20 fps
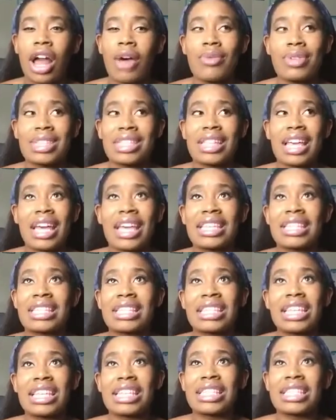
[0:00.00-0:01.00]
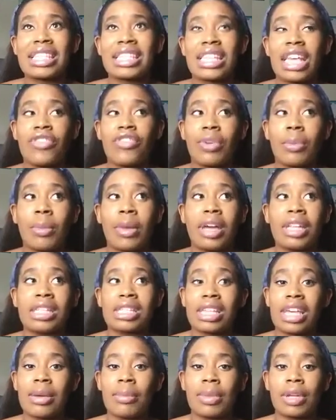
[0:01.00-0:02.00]
I would say six to seven
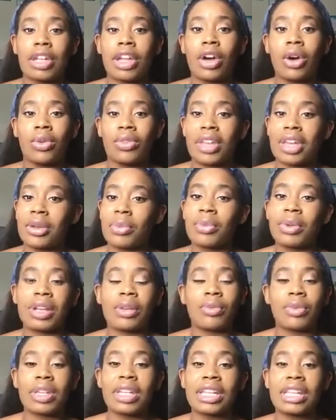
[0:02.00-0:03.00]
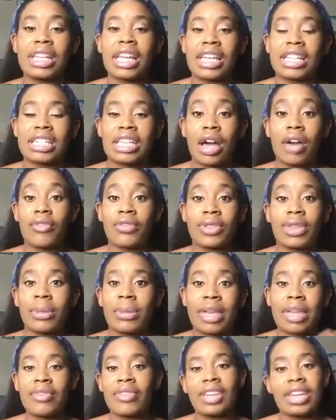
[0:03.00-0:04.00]
months and below. They, it really does comfort
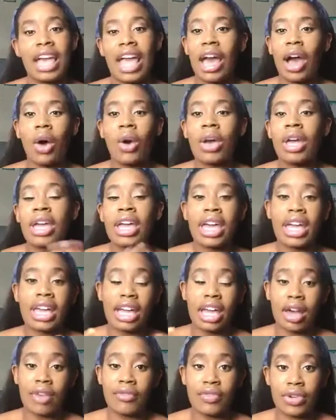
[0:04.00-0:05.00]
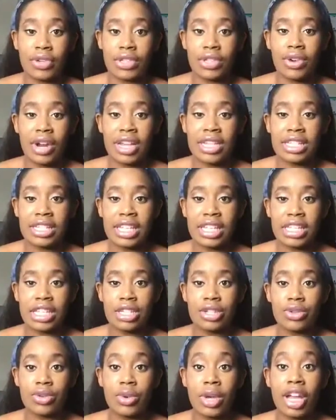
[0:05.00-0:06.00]
them. Even now, it comforts Grayson
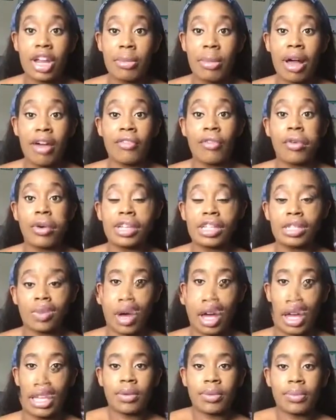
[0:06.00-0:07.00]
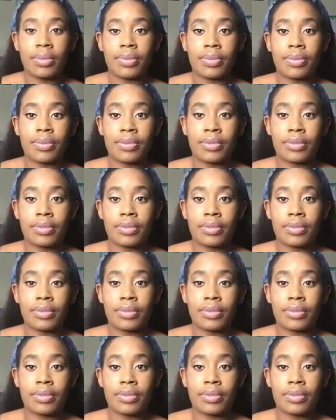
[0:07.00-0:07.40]
to hear my voice while he's sleeping.